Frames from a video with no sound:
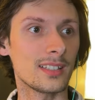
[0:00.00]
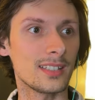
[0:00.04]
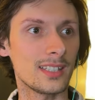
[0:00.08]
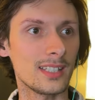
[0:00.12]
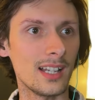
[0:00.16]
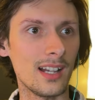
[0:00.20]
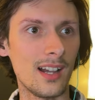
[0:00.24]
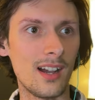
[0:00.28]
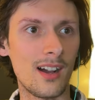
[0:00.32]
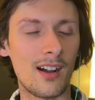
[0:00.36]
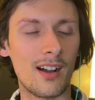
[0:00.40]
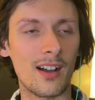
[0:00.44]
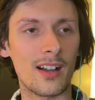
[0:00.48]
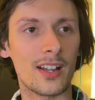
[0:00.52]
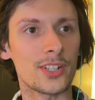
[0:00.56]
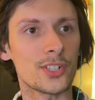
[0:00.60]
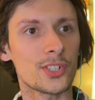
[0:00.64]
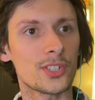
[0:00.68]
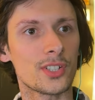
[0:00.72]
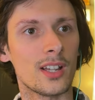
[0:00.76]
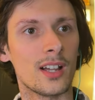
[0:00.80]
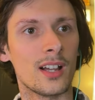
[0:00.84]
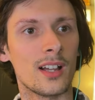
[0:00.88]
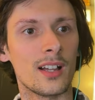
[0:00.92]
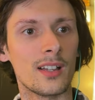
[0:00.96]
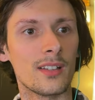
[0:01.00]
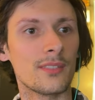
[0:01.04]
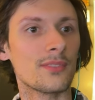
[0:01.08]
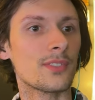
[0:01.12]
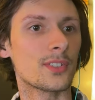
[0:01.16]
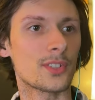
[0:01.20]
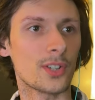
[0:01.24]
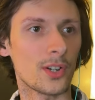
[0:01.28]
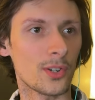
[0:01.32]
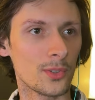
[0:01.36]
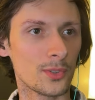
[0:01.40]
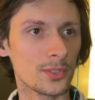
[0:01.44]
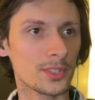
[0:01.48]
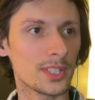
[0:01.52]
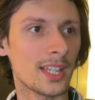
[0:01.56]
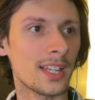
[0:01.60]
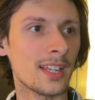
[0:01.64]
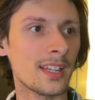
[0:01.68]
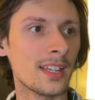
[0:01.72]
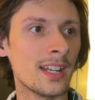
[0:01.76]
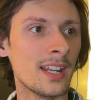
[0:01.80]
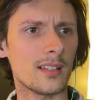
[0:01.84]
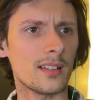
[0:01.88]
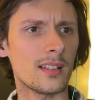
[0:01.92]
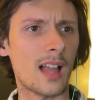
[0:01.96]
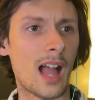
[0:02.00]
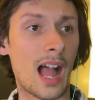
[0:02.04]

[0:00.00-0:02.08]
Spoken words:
gosh, The Turtle's Head,